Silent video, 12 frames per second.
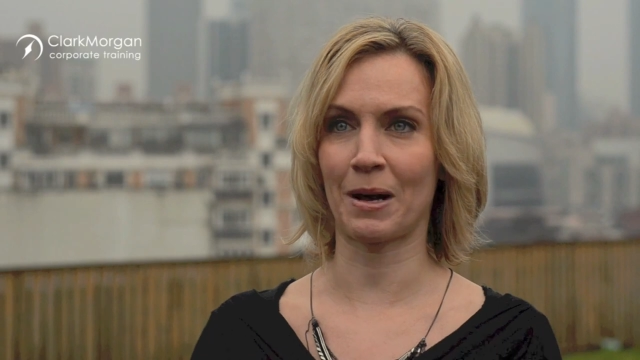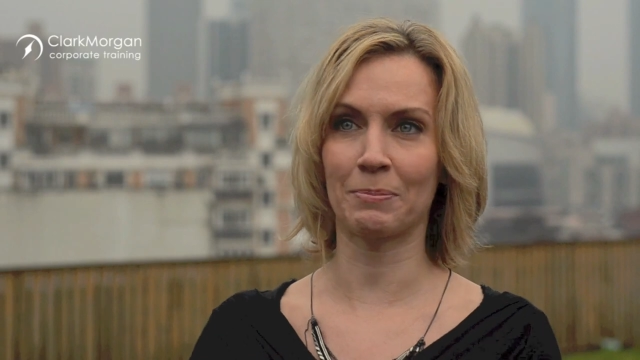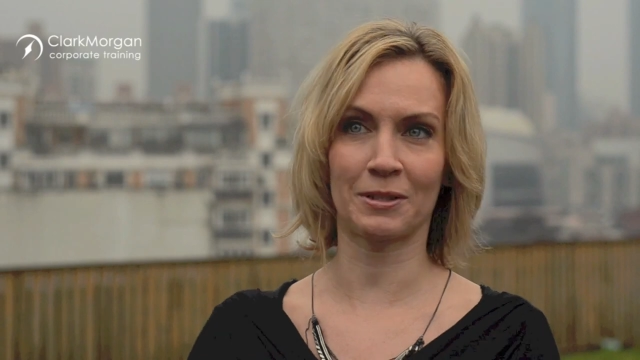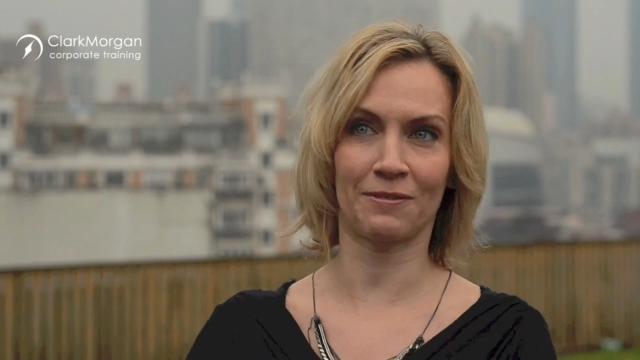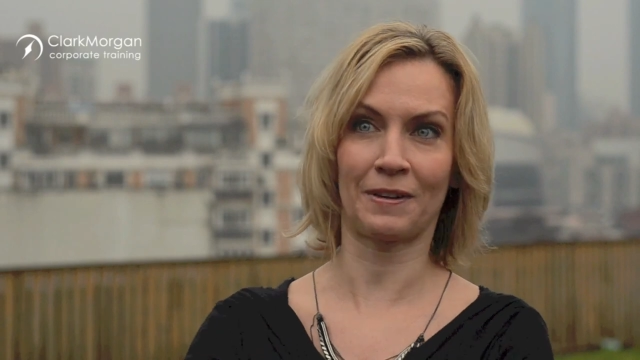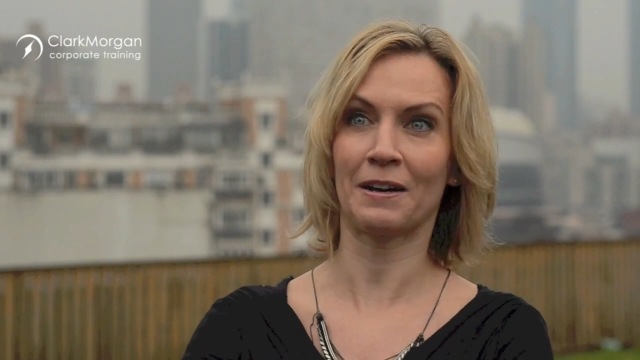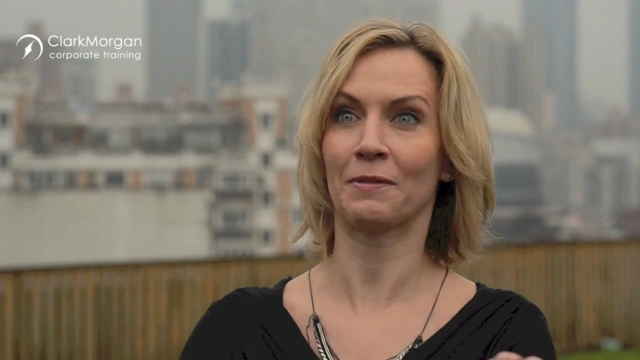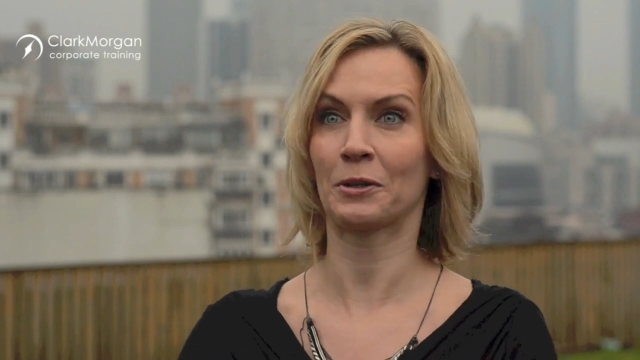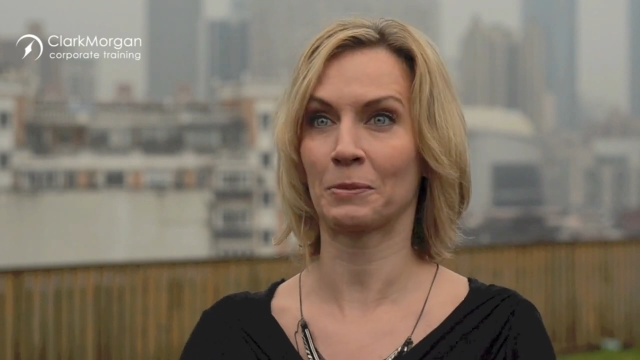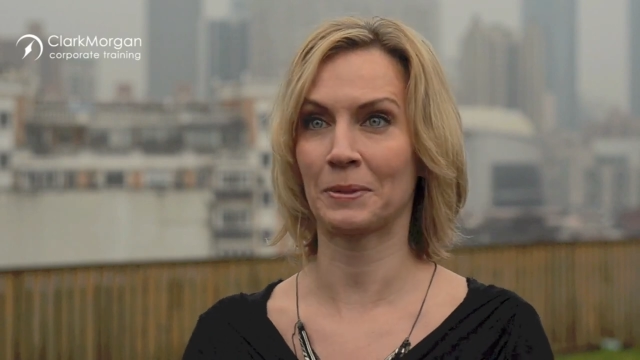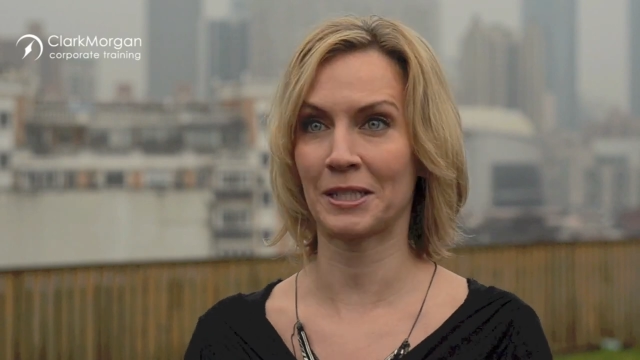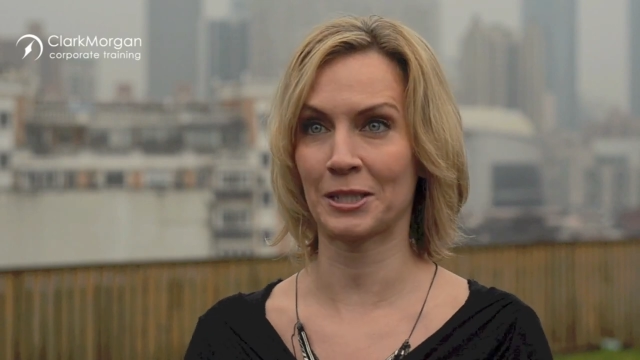up to
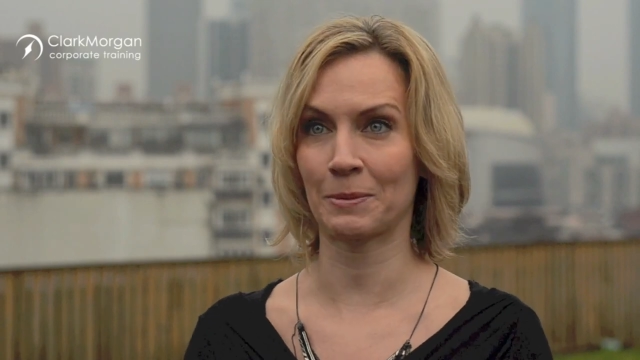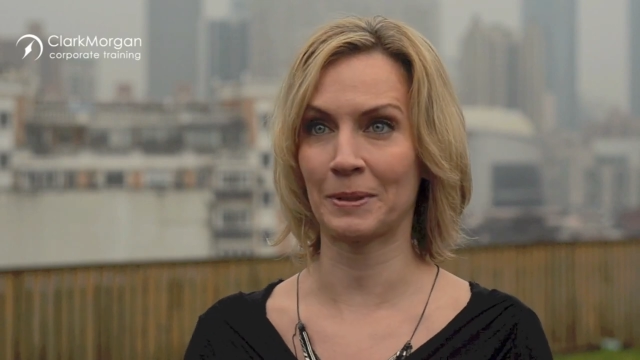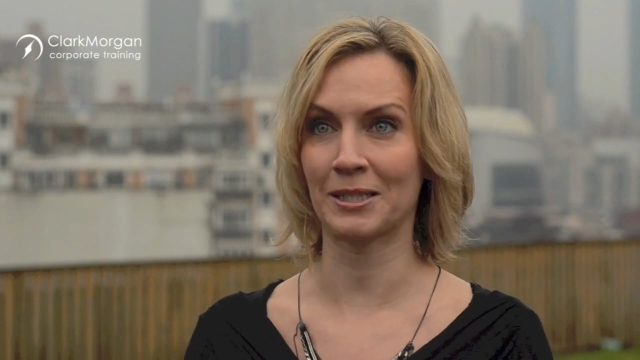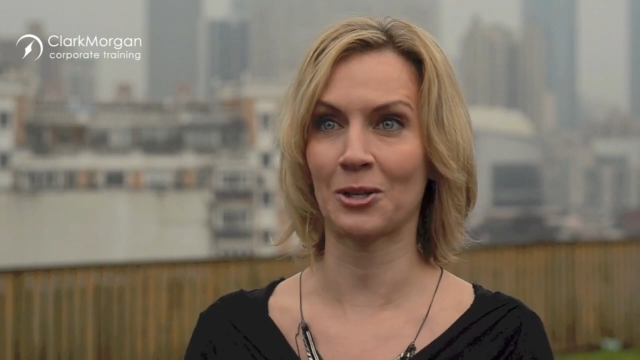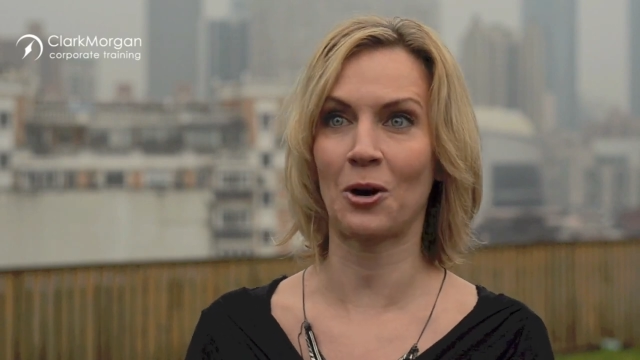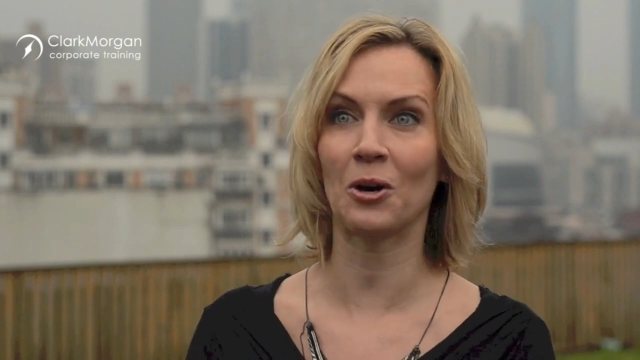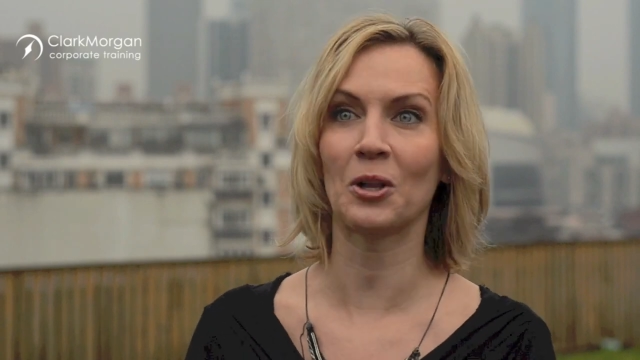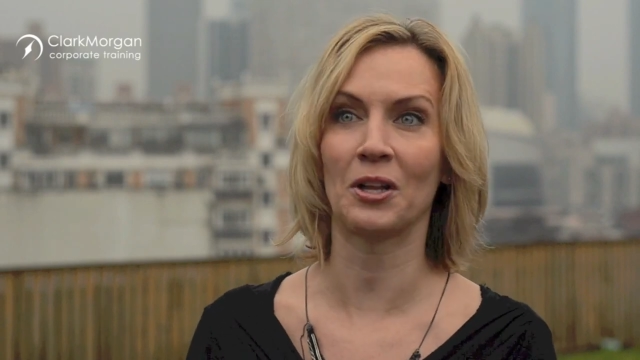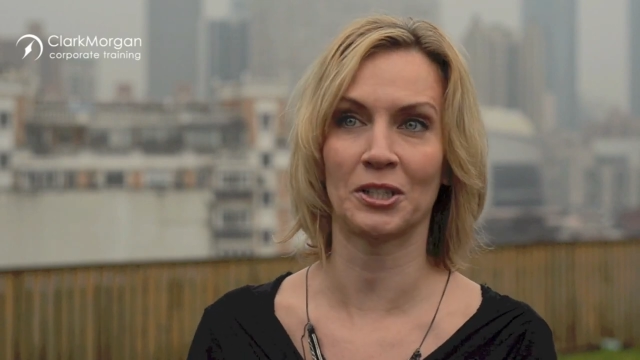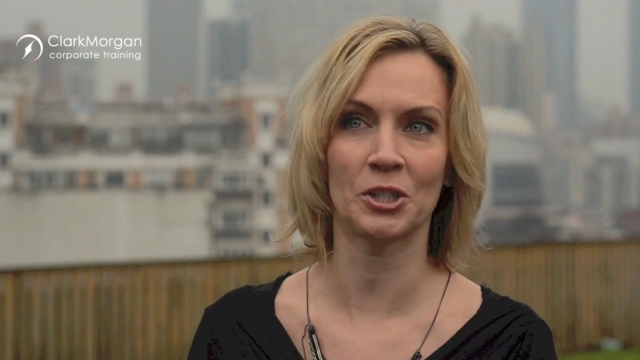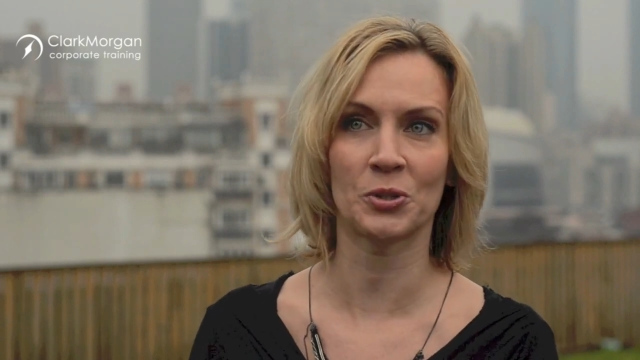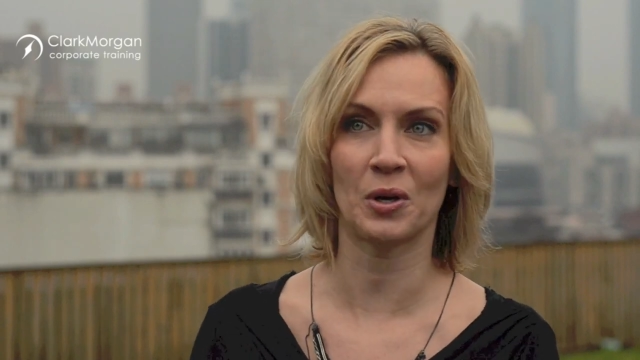500 participants all
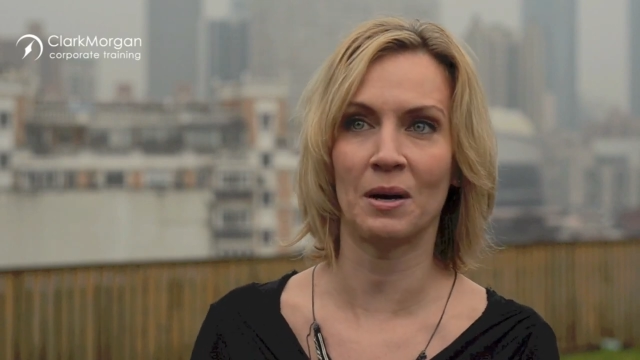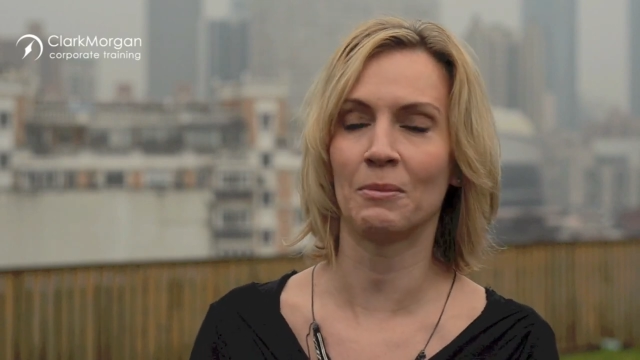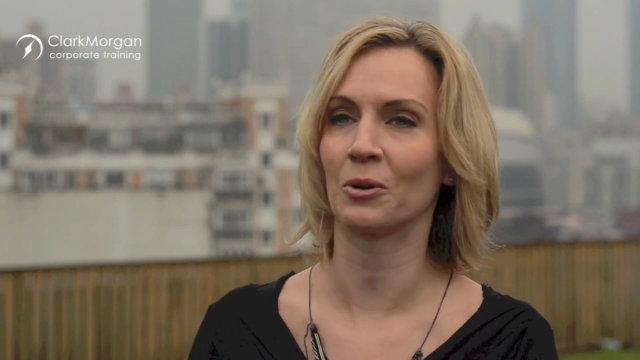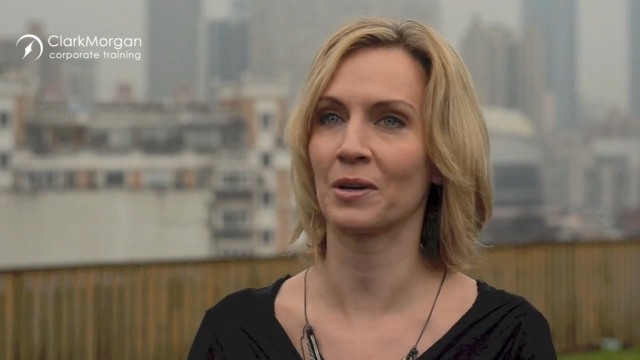on a drum